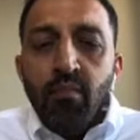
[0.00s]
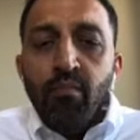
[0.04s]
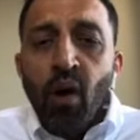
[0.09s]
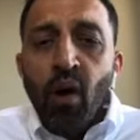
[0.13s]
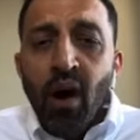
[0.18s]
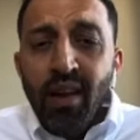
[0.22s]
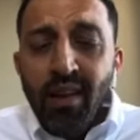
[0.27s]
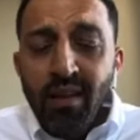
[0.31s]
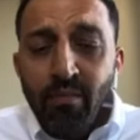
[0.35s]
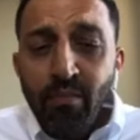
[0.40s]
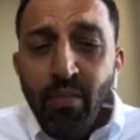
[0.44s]

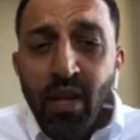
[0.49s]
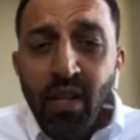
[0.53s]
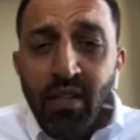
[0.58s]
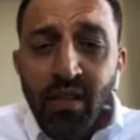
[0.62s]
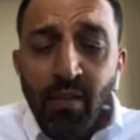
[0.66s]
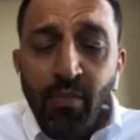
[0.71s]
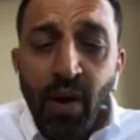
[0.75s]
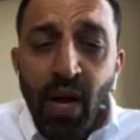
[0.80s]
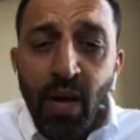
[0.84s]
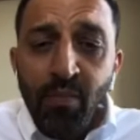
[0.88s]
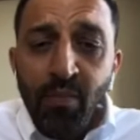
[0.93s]
bought and
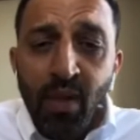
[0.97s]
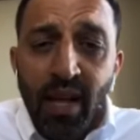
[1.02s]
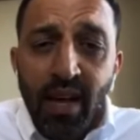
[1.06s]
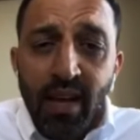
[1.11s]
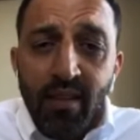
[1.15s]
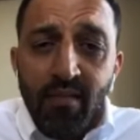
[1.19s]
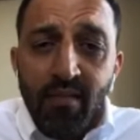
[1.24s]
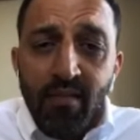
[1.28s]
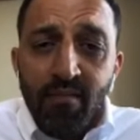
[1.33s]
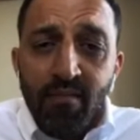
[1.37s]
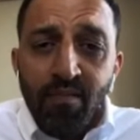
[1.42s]
built a
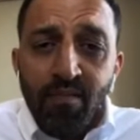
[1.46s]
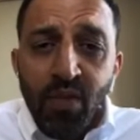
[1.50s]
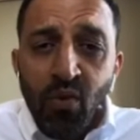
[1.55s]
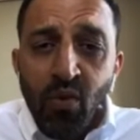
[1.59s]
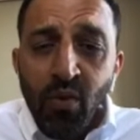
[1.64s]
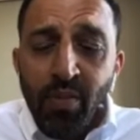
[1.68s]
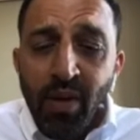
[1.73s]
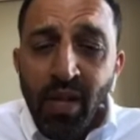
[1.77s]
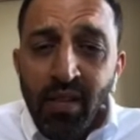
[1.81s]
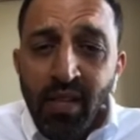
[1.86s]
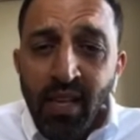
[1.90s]
pipeline.
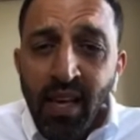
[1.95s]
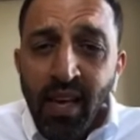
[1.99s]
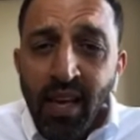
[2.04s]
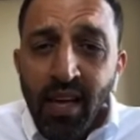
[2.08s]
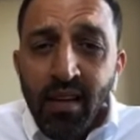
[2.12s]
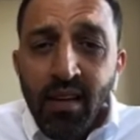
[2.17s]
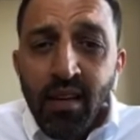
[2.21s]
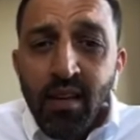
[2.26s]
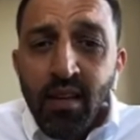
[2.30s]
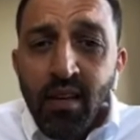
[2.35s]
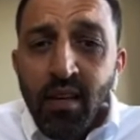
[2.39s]
We're building
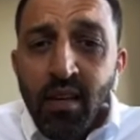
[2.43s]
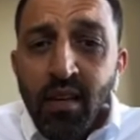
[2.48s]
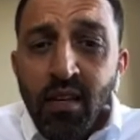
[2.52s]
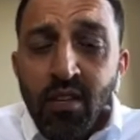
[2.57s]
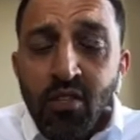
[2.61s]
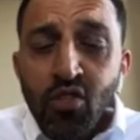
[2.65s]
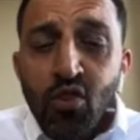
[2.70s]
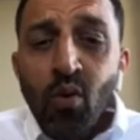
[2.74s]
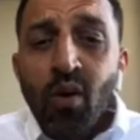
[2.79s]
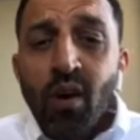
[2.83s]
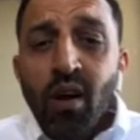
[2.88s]
it.
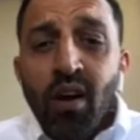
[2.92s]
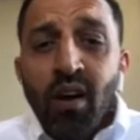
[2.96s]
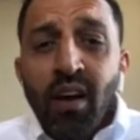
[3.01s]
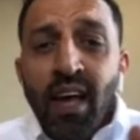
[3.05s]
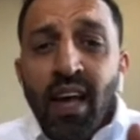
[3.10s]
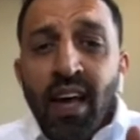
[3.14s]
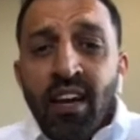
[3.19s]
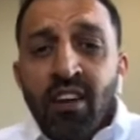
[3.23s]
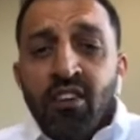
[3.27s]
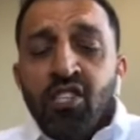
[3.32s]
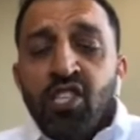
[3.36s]
So
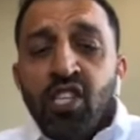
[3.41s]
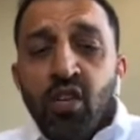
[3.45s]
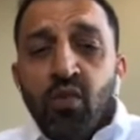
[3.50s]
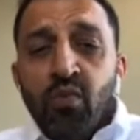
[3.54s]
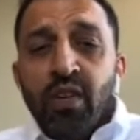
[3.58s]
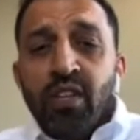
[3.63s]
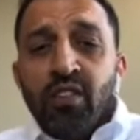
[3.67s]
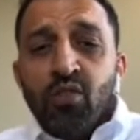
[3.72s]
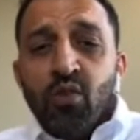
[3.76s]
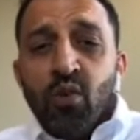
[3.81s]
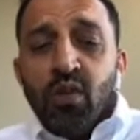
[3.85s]
our energy
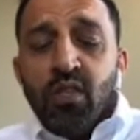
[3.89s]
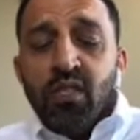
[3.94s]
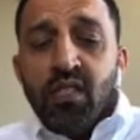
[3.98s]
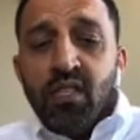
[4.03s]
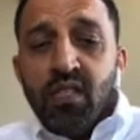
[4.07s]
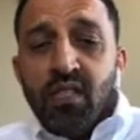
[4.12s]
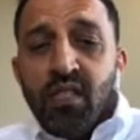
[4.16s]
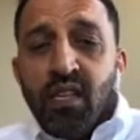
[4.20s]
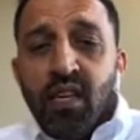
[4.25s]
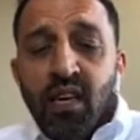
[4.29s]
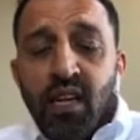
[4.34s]

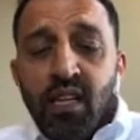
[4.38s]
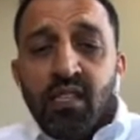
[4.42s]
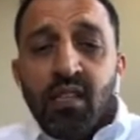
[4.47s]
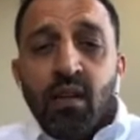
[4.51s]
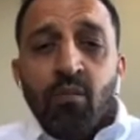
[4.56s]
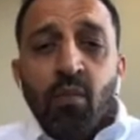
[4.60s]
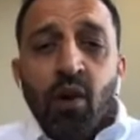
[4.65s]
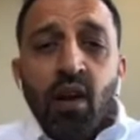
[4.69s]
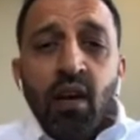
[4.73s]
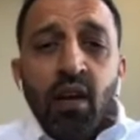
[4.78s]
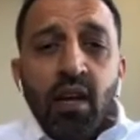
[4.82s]
resources to get
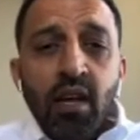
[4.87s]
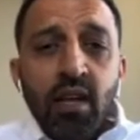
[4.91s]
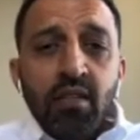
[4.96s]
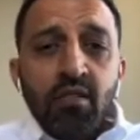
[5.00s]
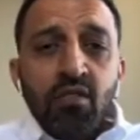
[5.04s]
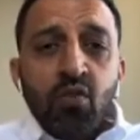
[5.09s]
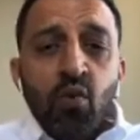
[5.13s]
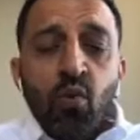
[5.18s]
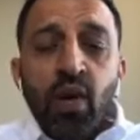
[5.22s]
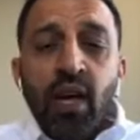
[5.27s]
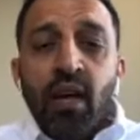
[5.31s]
to
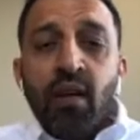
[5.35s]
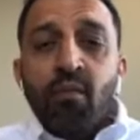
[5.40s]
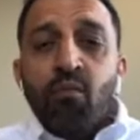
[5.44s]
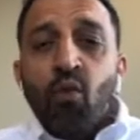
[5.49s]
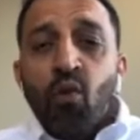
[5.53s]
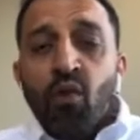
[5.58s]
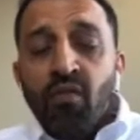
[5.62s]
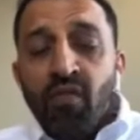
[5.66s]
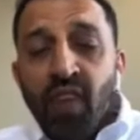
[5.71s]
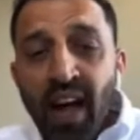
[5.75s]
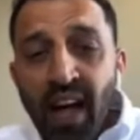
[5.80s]
market, so we get
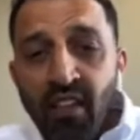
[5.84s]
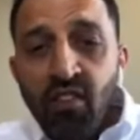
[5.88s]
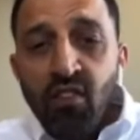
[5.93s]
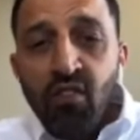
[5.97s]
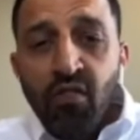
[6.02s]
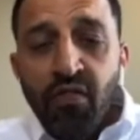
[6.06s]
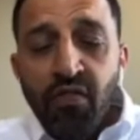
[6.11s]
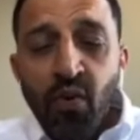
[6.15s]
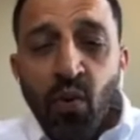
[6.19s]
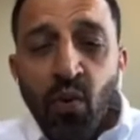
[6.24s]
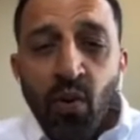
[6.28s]
more
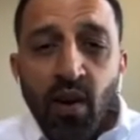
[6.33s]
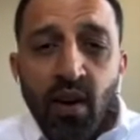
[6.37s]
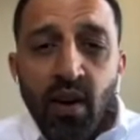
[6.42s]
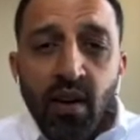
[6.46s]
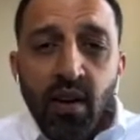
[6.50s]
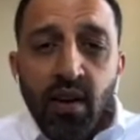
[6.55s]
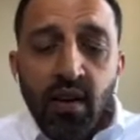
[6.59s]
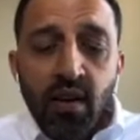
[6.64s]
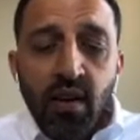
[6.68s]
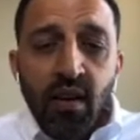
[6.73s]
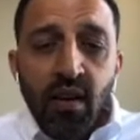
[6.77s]
value for
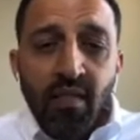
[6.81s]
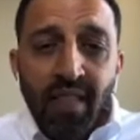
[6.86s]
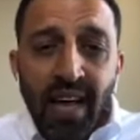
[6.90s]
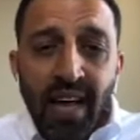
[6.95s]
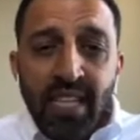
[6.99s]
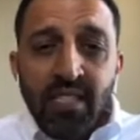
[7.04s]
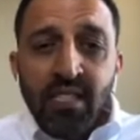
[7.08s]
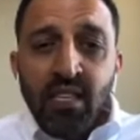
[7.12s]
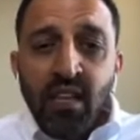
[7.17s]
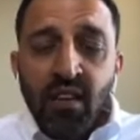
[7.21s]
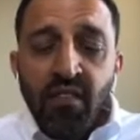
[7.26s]
it.
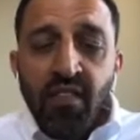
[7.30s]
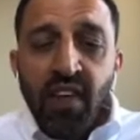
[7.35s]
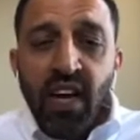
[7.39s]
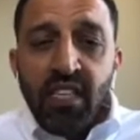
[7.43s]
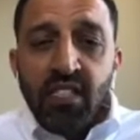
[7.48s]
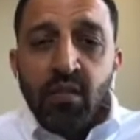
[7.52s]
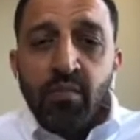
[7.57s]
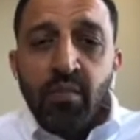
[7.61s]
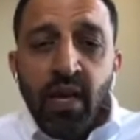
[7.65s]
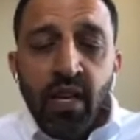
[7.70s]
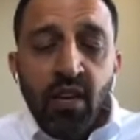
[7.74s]
That's
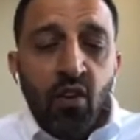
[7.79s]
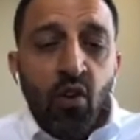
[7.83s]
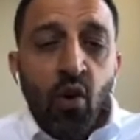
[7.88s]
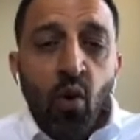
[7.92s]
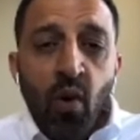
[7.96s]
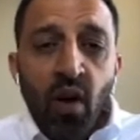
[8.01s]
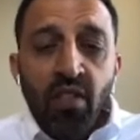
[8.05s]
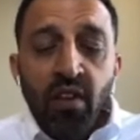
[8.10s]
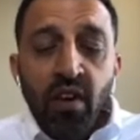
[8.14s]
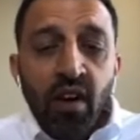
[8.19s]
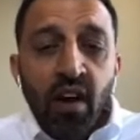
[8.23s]
investment.
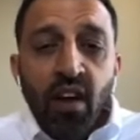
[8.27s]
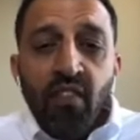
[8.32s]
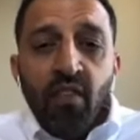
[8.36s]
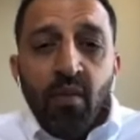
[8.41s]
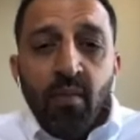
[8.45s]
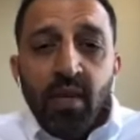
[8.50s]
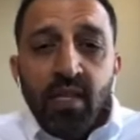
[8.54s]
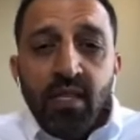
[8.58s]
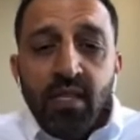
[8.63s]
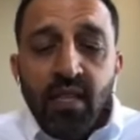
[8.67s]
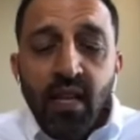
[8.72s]
No other
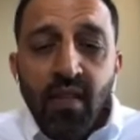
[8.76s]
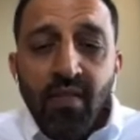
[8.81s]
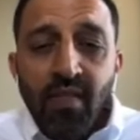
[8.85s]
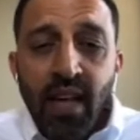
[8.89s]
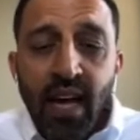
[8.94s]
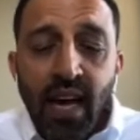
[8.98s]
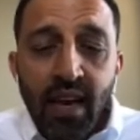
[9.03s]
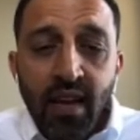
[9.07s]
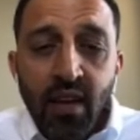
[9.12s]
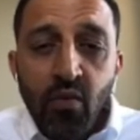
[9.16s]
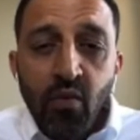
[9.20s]
government's
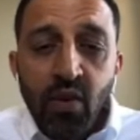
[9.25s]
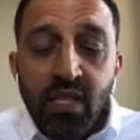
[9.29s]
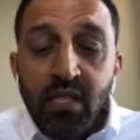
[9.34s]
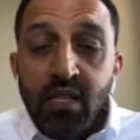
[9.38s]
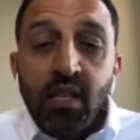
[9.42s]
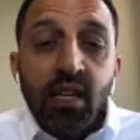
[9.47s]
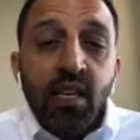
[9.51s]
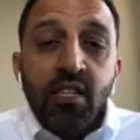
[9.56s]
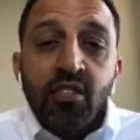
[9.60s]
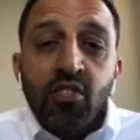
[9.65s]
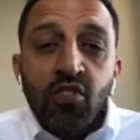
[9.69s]
done that in
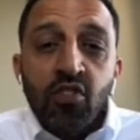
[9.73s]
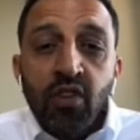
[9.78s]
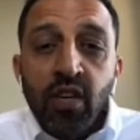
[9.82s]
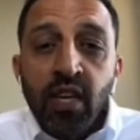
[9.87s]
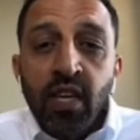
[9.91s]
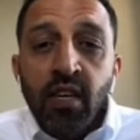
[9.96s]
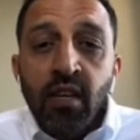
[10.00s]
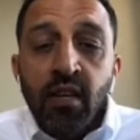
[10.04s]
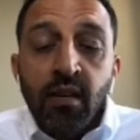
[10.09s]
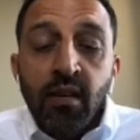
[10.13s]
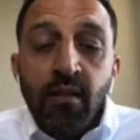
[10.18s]
recent
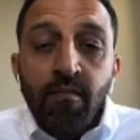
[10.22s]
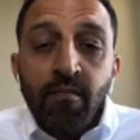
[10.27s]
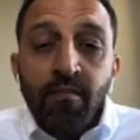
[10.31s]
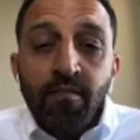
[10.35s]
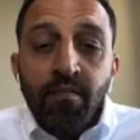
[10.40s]
history.